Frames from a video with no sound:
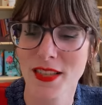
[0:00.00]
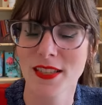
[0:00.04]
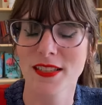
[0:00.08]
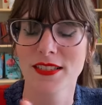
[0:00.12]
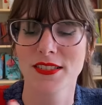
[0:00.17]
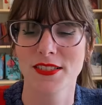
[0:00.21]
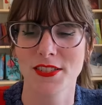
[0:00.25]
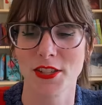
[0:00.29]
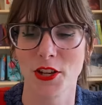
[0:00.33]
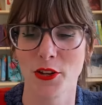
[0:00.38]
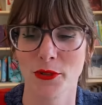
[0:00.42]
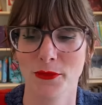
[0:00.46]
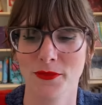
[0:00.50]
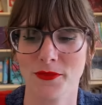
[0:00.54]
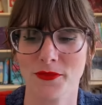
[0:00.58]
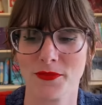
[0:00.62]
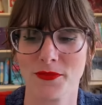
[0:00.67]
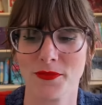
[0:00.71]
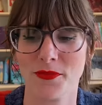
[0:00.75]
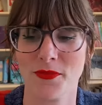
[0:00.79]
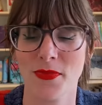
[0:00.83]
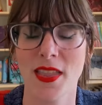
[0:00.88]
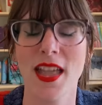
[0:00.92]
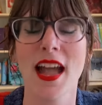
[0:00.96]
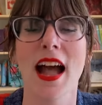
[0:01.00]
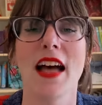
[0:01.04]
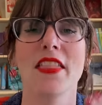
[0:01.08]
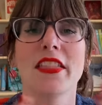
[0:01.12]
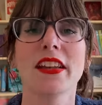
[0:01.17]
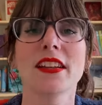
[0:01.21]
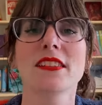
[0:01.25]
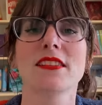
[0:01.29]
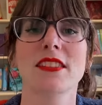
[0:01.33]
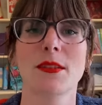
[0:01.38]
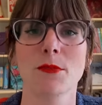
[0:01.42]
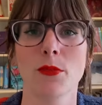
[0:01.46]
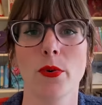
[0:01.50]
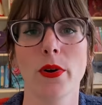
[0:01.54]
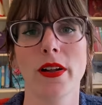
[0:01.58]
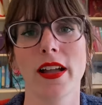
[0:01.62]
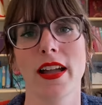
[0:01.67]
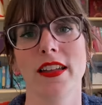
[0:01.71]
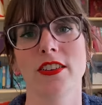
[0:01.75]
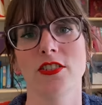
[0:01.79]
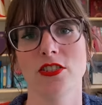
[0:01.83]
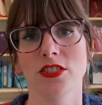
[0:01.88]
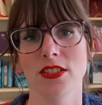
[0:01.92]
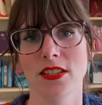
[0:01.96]
So I think at some point I
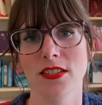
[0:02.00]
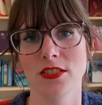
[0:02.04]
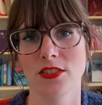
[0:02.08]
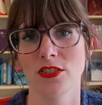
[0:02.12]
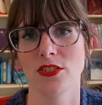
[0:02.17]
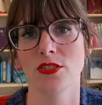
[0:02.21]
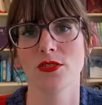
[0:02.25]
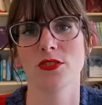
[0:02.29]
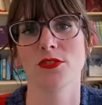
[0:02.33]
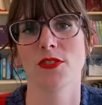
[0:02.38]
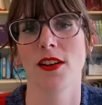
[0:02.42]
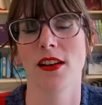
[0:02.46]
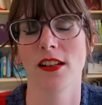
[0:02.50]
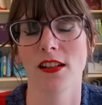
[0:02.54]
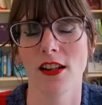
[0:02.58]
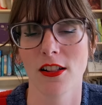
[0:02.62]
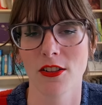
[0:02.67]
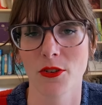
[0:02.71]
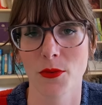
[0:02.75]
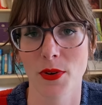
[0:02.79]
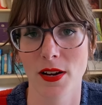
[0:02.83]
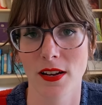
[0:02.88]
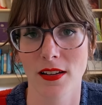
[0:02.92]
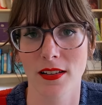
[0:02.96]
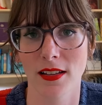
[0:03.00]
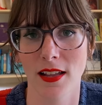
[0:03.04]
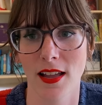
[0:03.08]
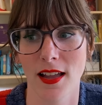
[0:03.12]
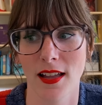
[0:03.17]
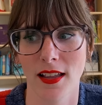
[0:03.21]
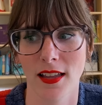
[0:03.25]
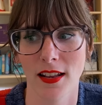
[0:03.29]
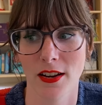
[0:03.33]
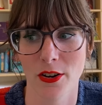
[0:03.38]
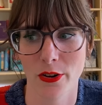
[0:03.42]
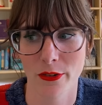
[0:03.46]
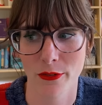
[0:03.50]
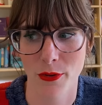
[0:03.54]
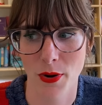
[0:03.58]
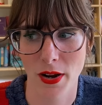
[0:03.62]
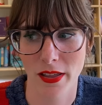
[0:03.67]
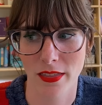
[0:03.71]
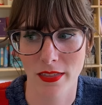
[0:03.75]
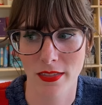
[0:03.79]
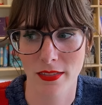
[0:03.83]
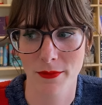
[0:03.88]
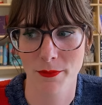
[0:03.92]
just need to do stranded colorwork and get it over with.